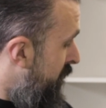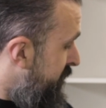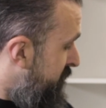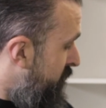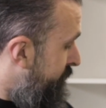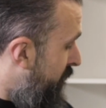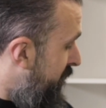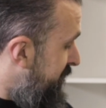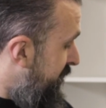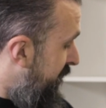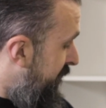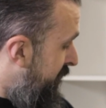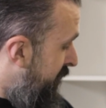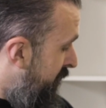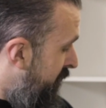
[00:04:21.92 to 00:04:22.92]
So if I
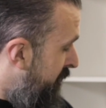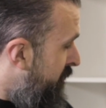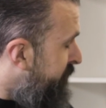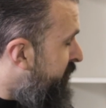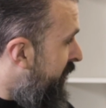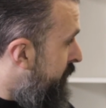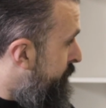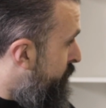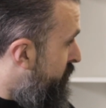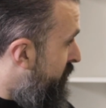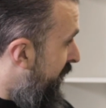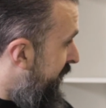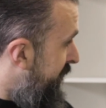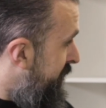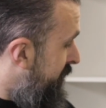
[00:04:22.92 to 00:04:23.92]
say Dylan
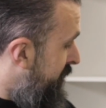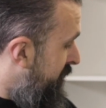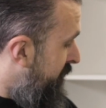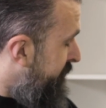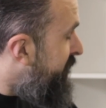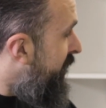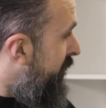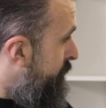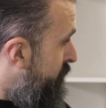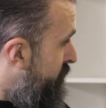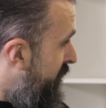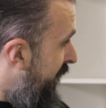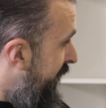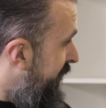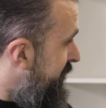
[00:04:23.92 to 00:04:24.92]

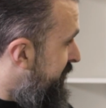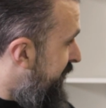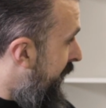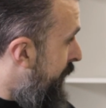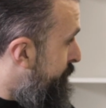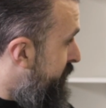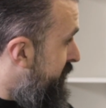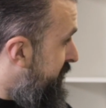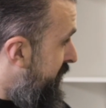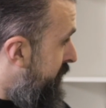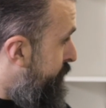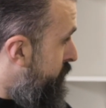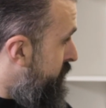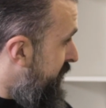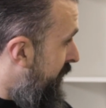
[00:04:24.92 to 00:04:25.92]
Moran, and tap the
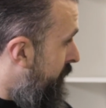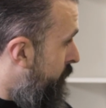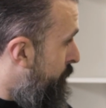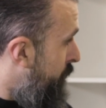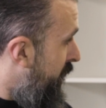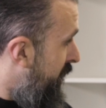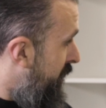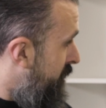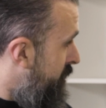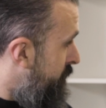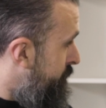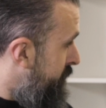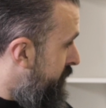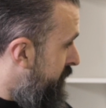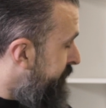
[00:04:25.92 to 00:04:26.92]
syllables out on my
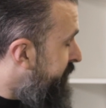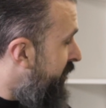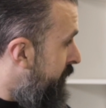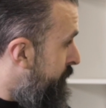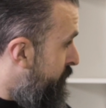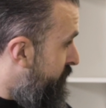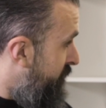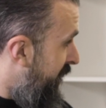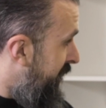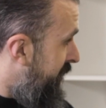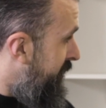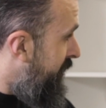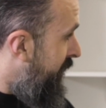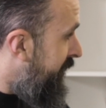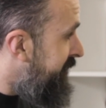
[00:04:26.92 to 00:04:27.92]
arm, Dylan
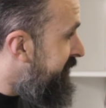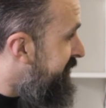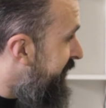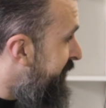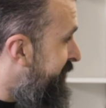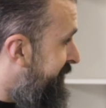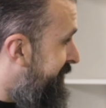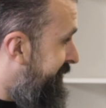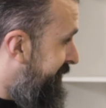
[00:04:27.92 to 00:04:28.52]
Moran, I can say